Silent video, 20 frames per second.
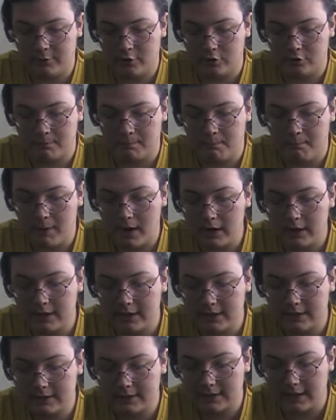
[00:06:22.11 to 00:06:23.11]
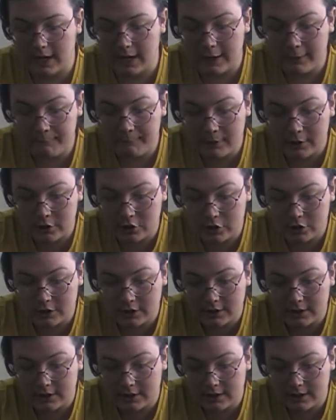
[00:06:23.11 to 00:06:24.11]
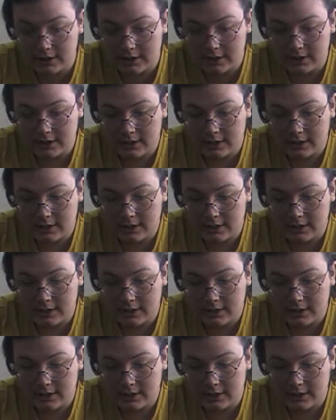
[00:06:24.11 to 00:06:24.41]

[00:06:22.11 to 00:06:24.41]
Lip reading: There's mugging side missions.